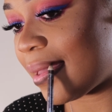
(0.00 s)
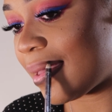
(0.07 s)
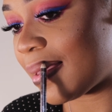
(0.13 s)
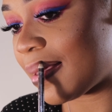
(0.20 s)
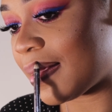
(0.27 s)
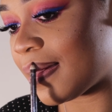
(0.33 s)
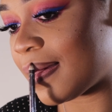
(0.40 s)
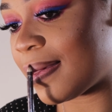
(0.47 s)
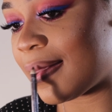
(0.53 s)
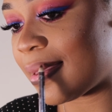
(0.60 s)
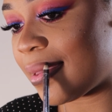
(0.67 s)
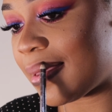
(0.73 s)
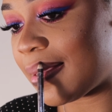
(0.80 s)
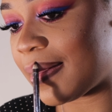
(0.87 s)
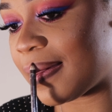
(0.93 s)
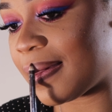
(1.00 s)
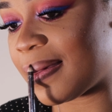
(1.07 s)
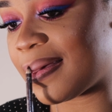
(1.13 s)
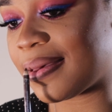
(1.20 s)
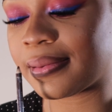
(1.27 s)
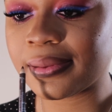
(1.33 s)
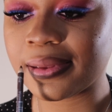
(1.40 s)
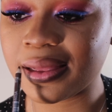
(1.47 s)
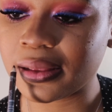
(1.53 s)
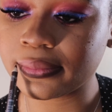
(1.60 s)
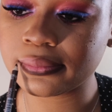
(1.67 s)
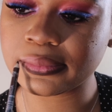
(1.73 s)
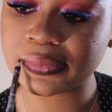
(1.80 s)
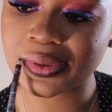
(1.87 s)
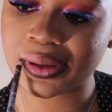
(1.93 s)
liner a bit
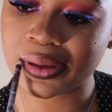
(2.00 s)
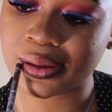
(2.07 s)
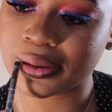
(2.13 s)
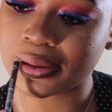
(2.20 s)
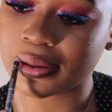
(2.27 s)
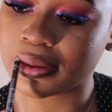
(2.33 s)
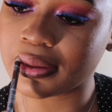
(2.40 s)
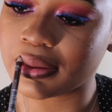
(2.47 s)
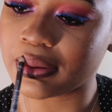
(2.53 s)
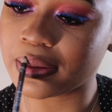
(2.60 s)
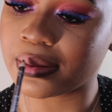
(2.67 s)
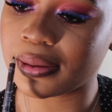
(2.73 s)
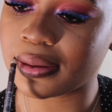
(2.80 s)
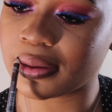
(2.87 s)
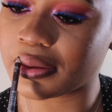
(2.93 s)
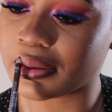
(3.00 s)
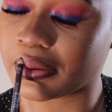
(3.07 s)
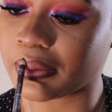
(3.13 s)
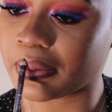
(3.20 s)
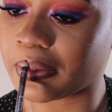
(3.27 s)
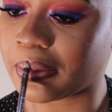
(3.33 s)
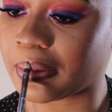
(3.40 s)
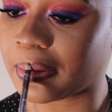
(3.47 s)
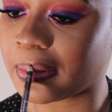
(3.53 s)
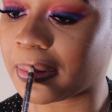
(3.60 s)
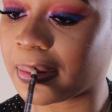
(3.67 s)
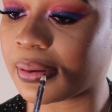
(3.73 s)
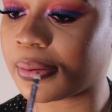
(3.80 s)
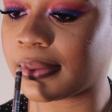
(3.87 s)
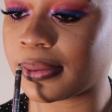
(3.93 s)
darker just to give like
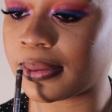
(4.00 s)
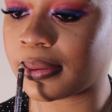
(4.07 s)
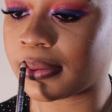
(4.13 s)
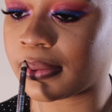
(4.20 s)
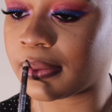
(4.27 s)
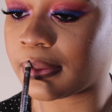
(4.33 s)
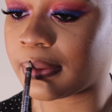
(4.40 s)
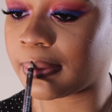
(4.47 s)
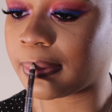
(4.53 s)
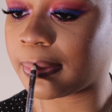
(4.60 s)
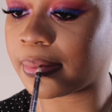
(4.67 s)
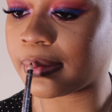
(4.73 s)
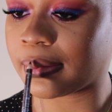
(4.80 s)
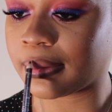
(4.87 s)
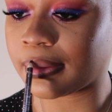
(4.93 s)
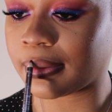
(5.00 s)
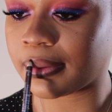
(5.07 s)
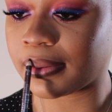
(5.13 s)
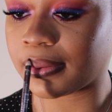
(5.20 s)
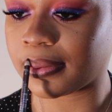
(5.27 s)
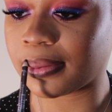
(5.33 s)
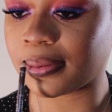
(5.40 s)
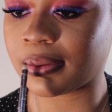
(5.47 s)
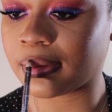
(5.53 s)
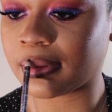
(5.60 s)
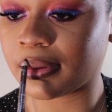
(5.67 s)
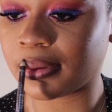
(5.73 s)
my lipstick a more like darker